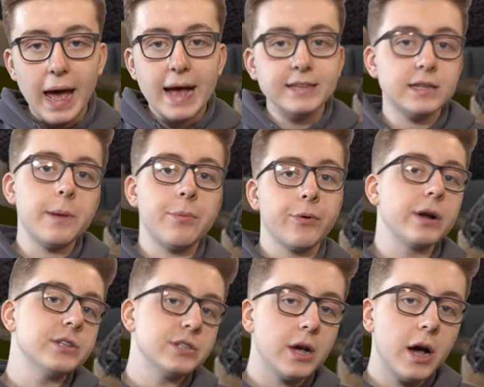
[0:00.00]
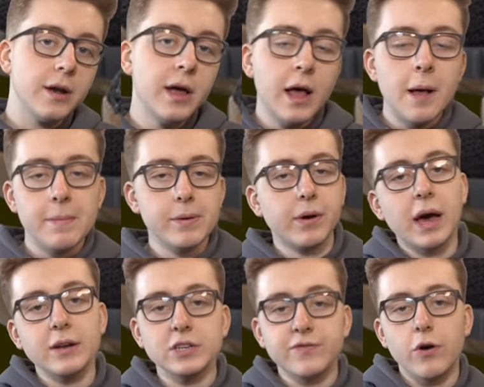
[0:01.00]
as time progresses on. People
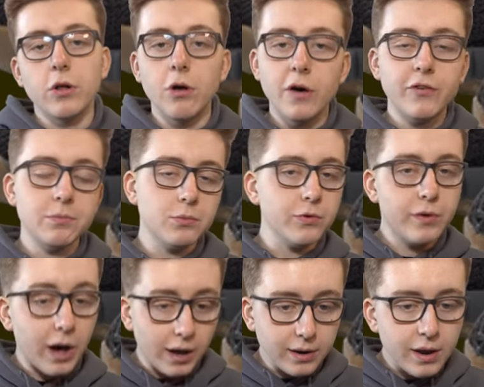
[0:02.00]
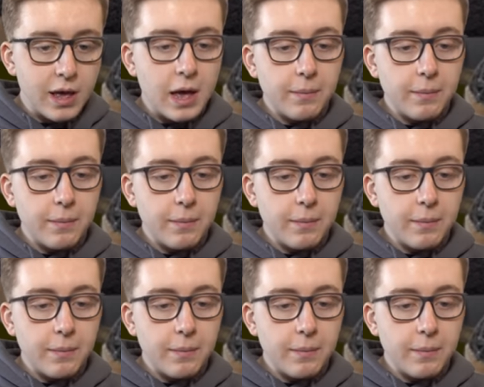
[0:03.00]
kind of just fall off and move on.